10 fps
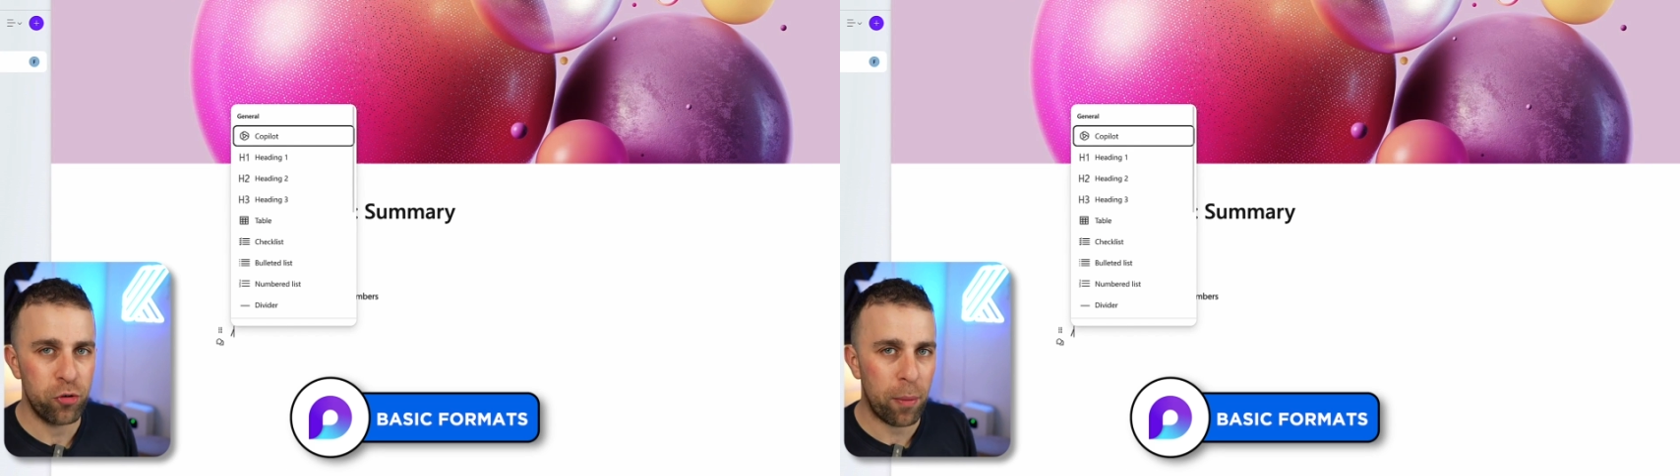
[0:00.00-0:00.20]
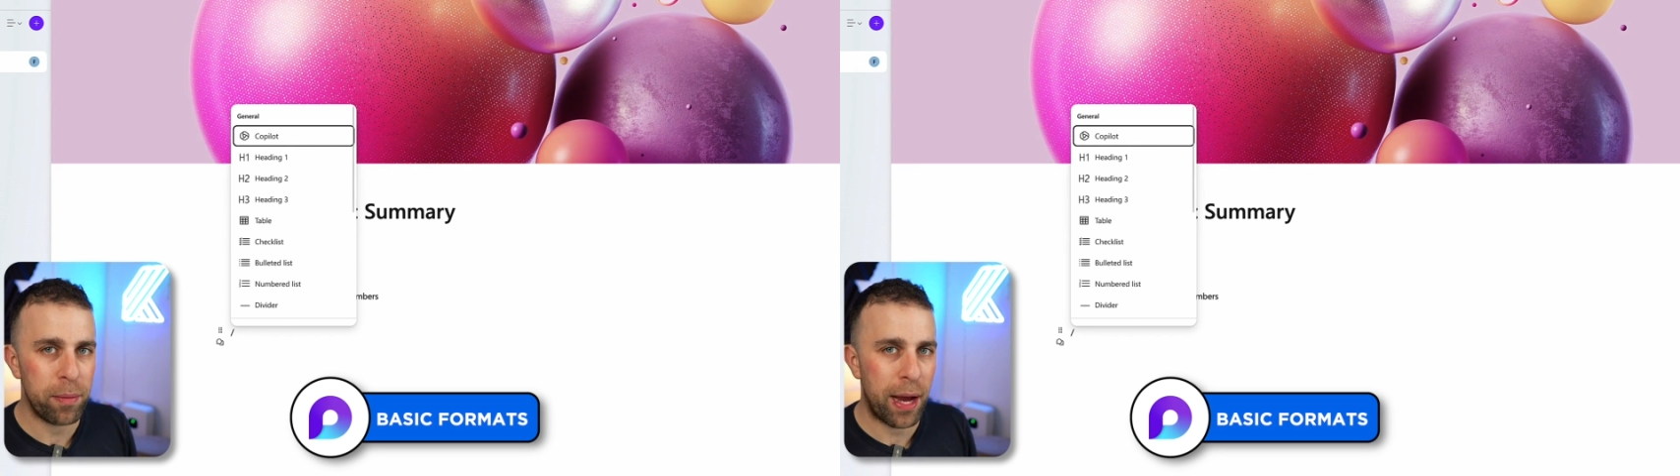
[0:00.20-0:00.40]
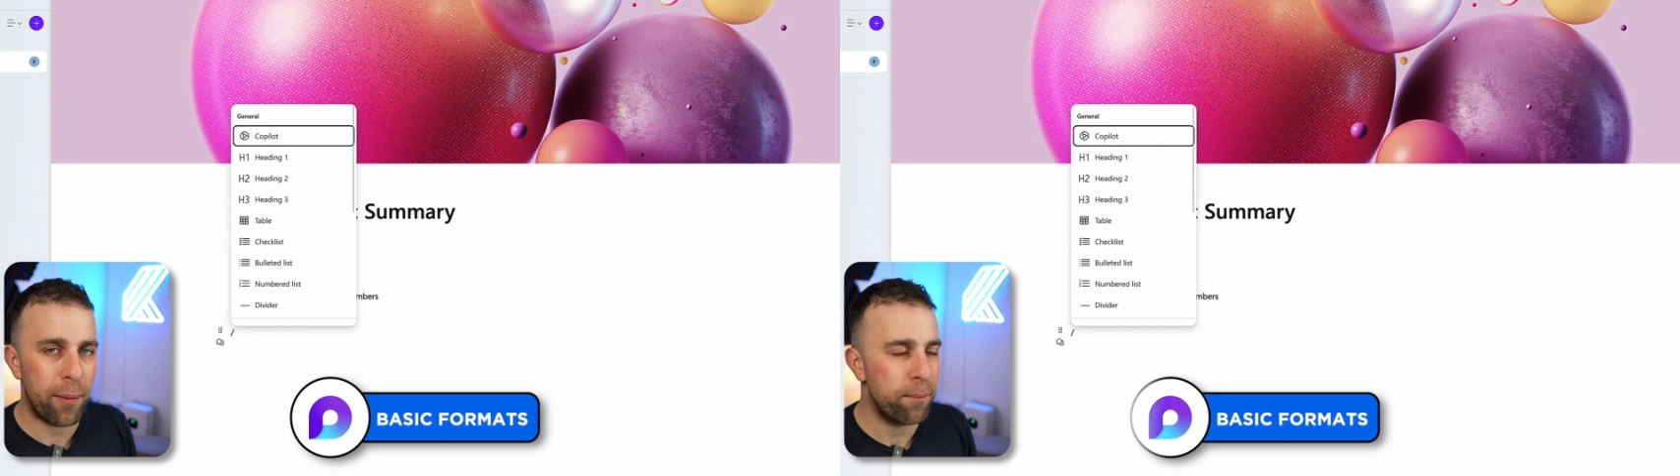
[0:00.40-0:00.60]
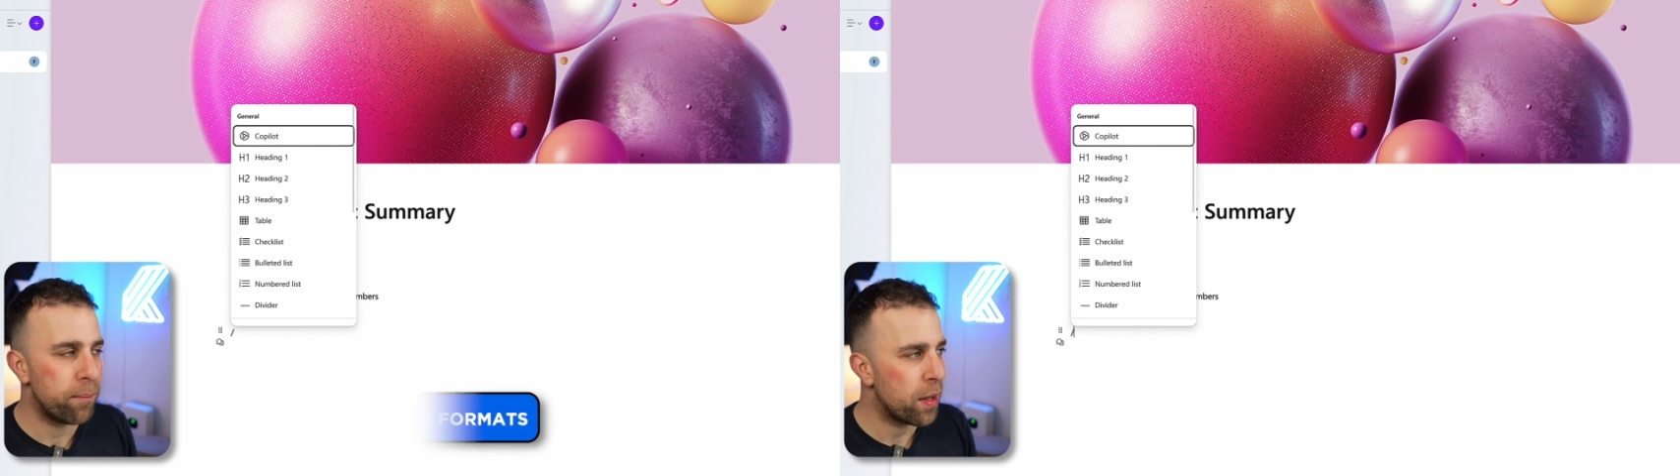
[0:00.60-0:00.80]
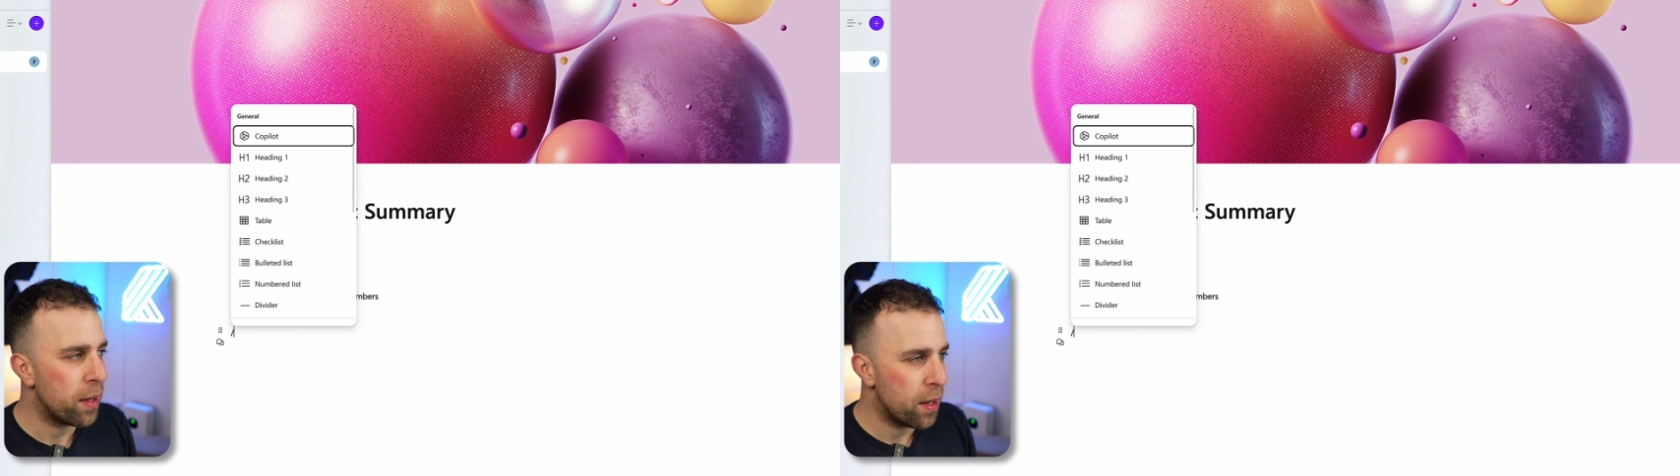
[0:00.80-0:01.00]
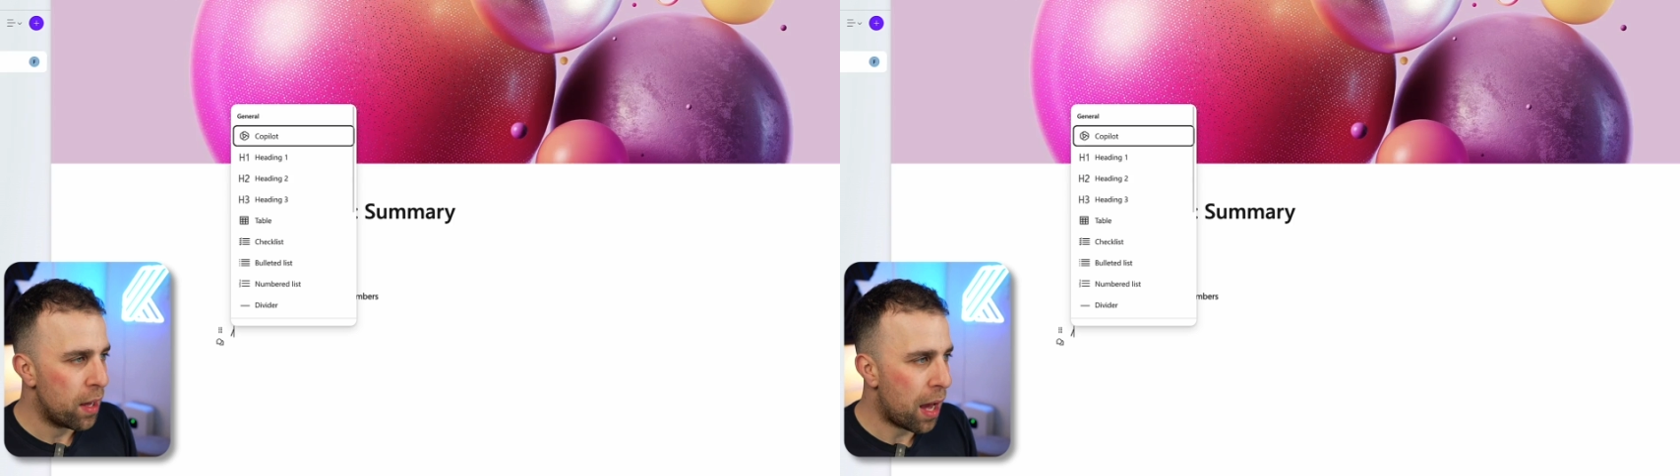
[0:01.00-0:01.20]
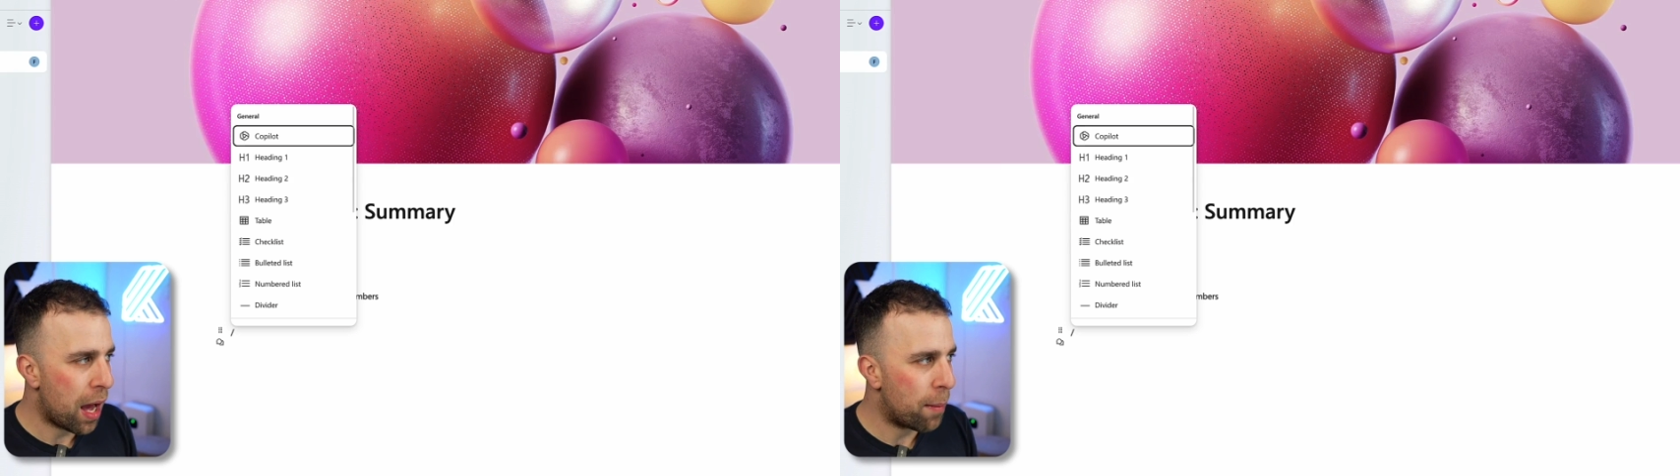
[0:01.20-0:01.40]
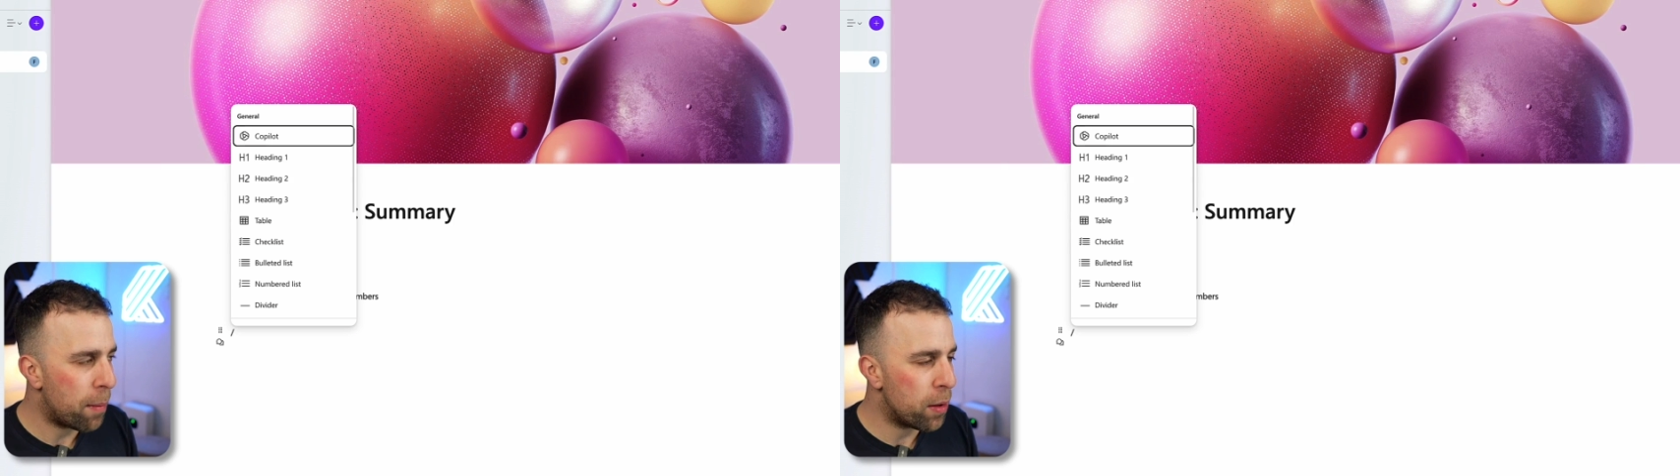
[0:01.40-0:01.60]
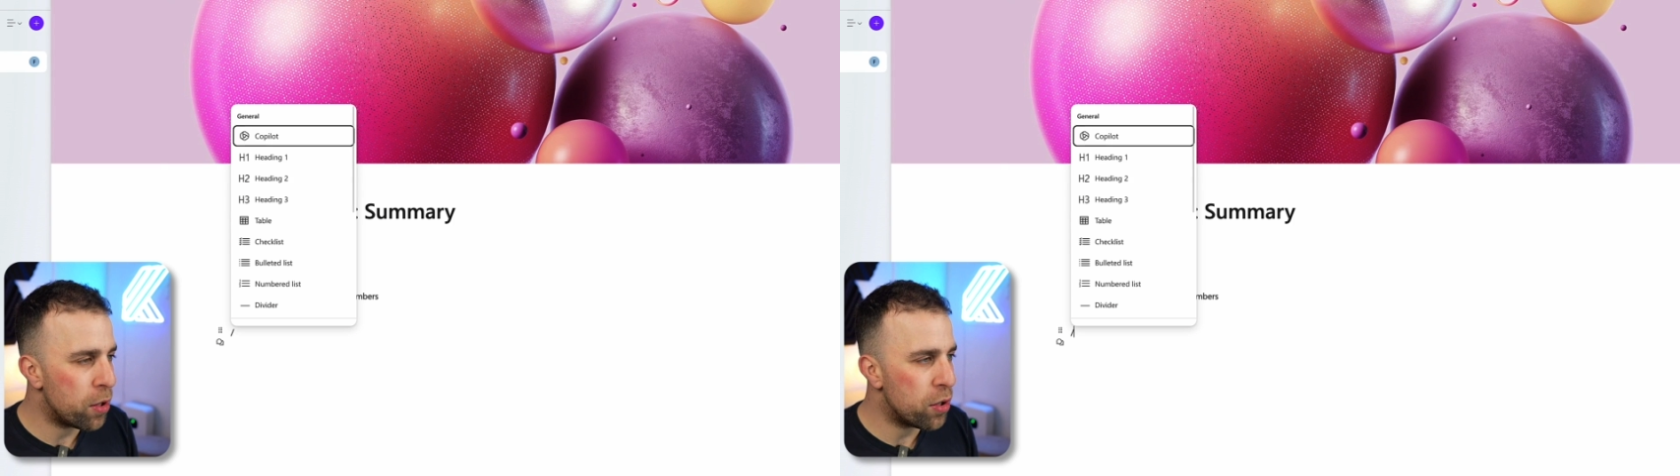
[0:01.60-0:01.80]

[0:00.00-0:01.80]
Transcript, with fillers: dropdown, um,